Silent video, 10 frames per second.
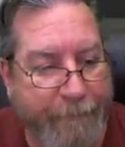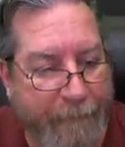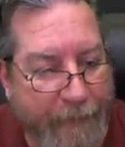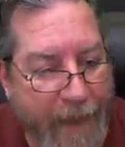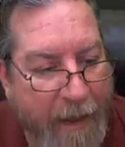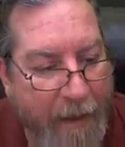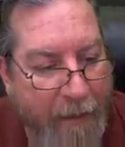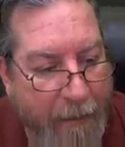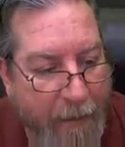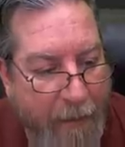Yeah.
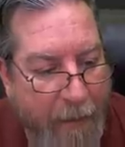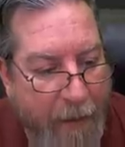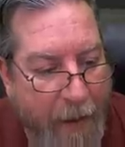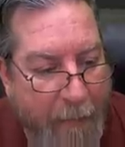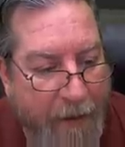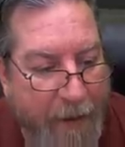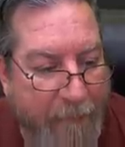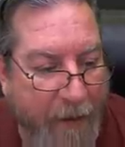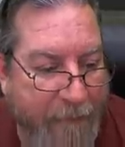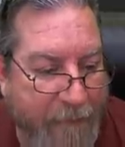I mean,
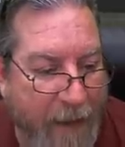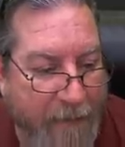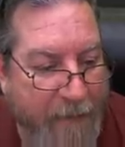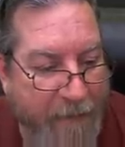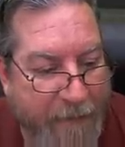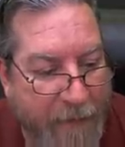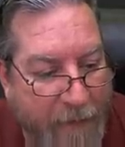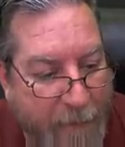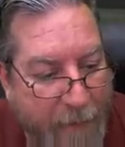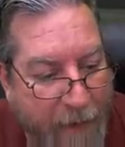yeah,
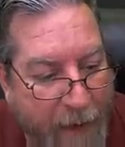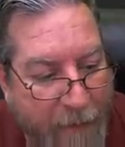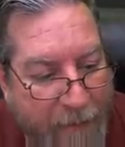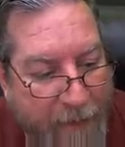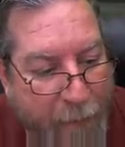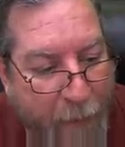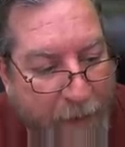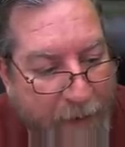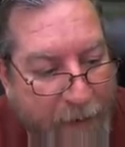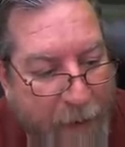definitely. But I don't think
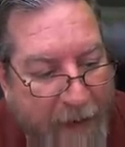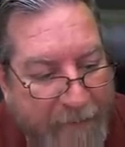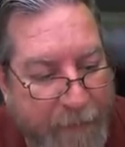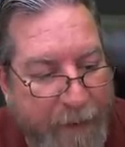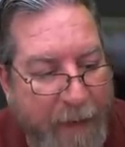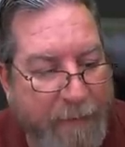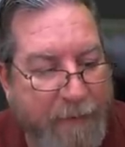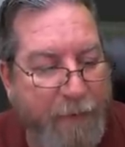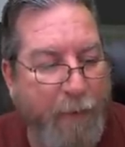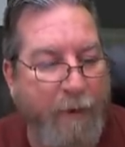you have to be able to
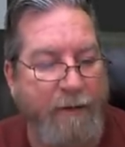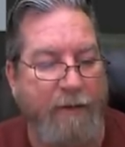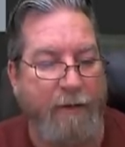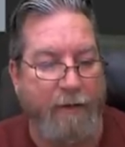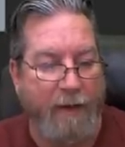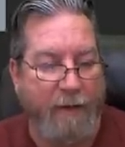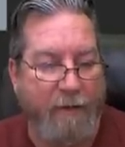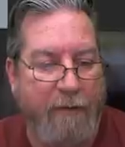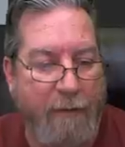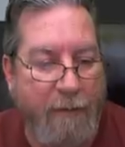do one to do the
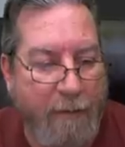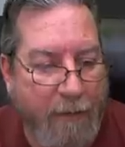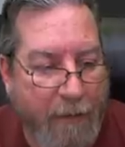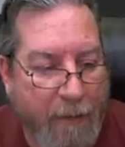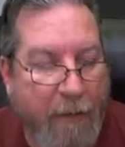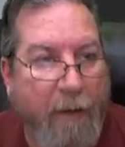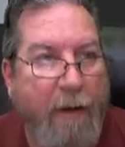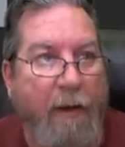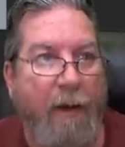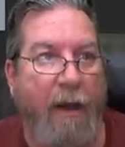other. Right.
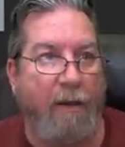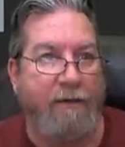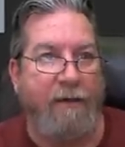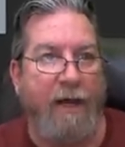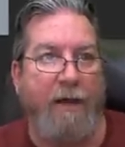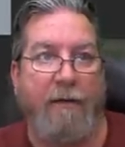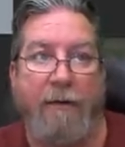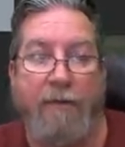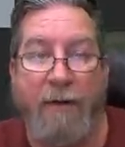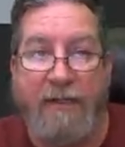Today,
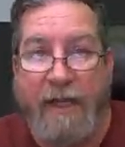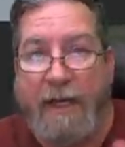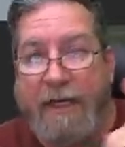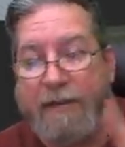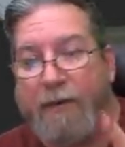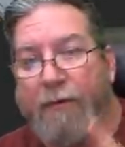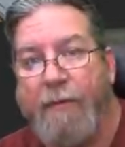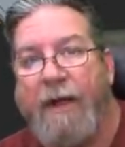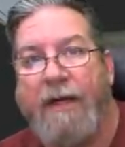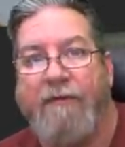once again, I just want to
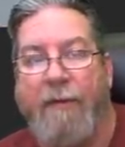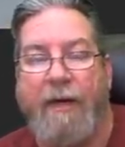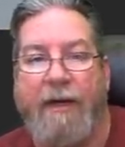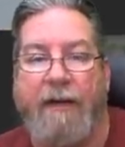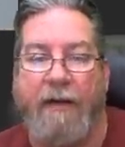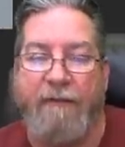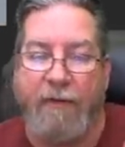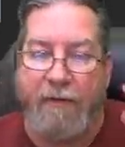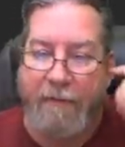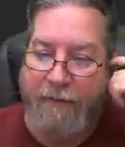remind everybody, if
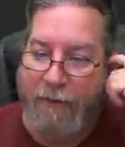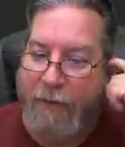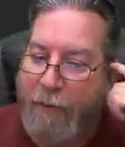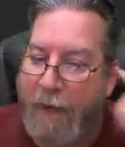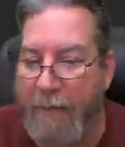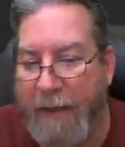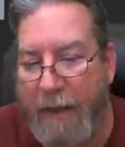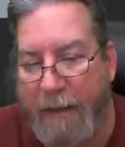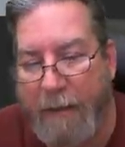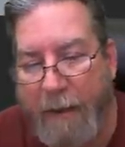you're new coming
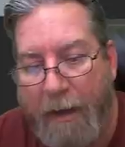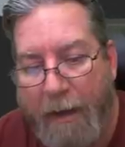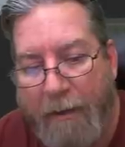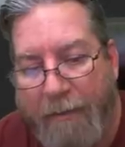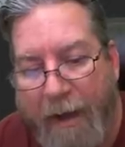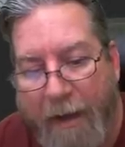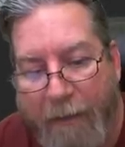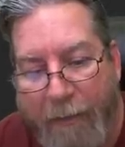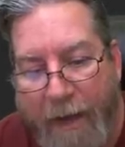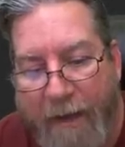in,
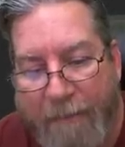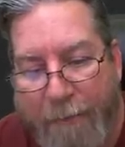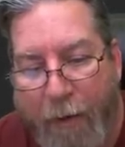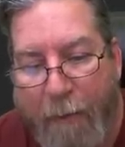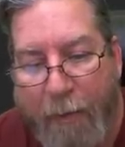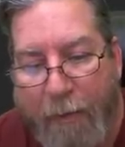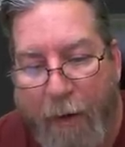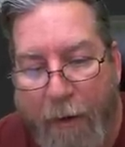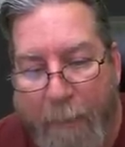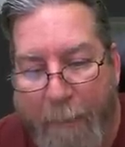that we have the promo
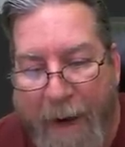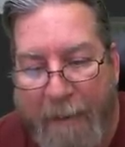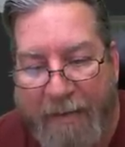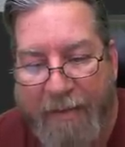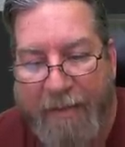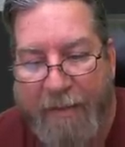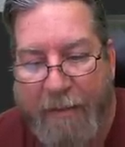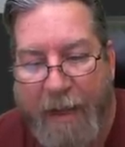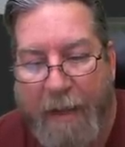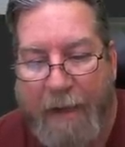code MAMMOTH,
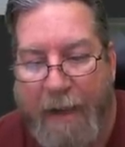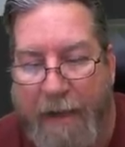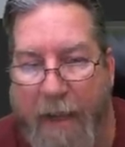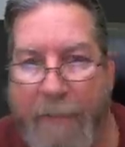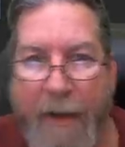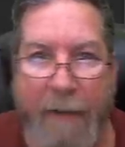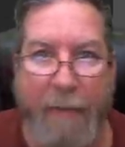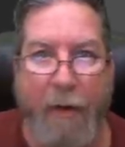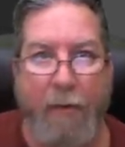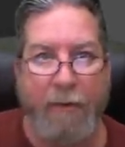
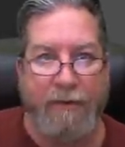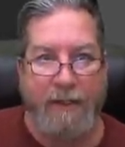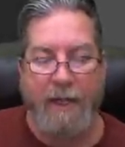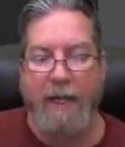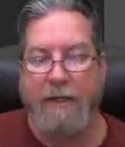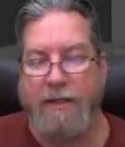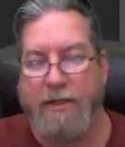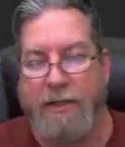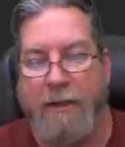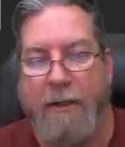M-A-M-M-O-T-H.